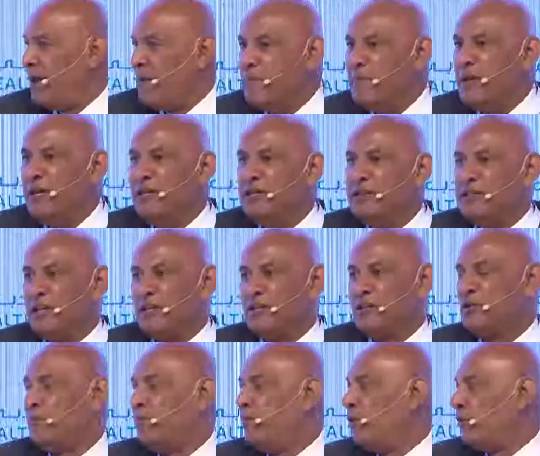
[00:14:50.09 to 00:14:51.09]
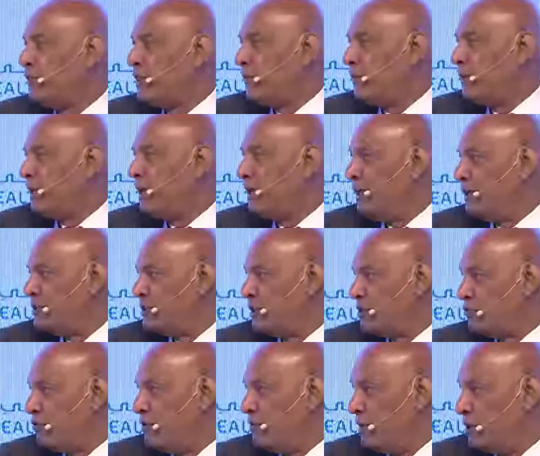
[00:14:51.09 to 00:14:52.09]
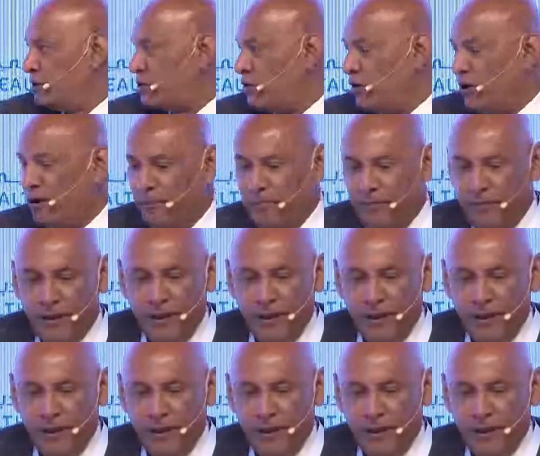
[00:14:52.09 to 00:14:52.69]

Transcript: means that the support that we're getting is extremely strong.